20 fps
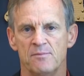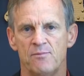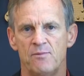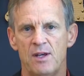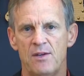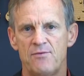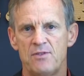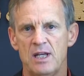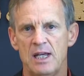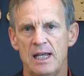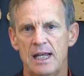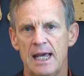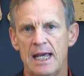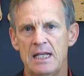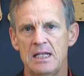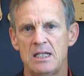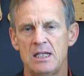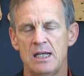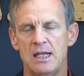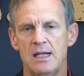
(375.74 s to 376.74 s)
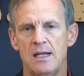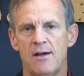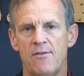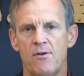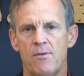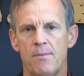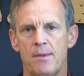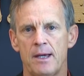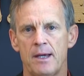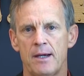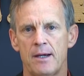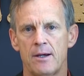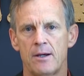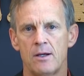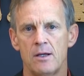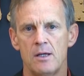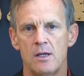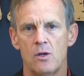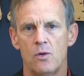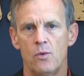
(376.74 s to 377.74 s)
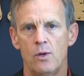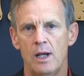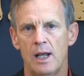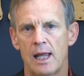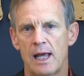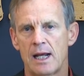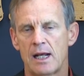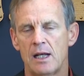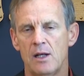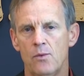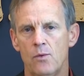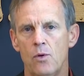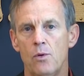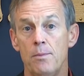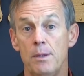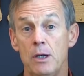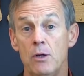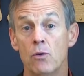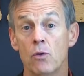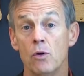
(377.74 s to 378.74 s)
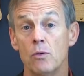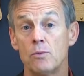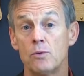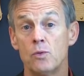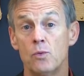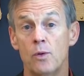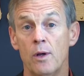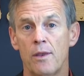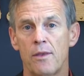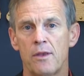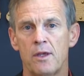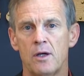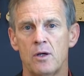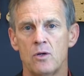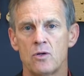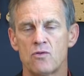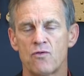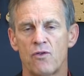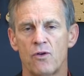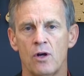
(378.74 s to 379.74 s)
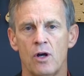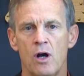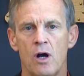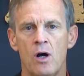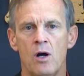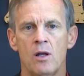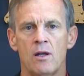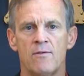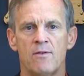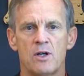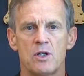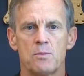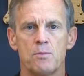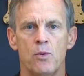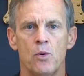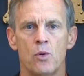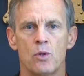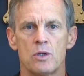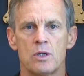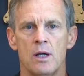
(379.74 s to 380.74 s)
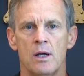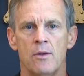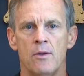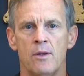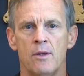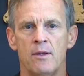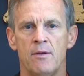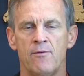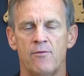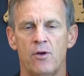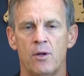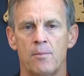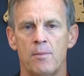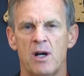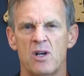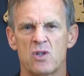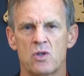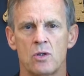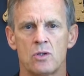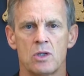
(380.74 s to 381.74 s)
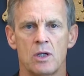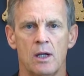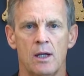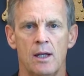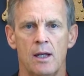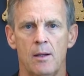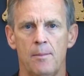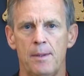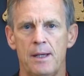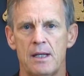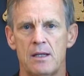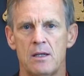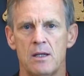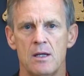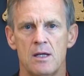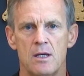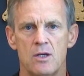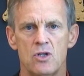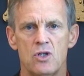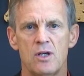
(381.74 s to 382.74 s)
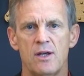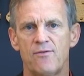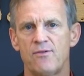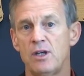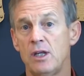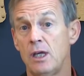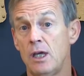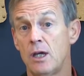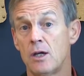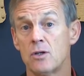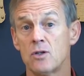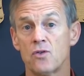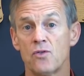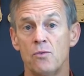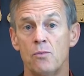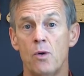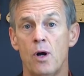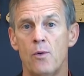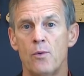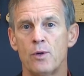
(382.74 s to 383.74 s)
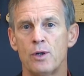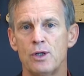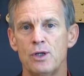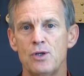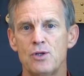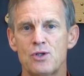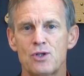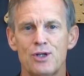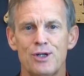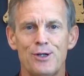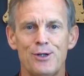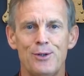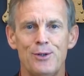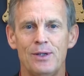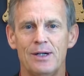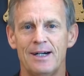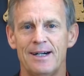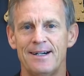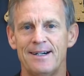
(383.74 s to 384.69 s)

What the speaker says: 15, 18 of them there. We likely will be grouped with those for all of our sports other than football. So it's a little bit shifting gears from what we're used to.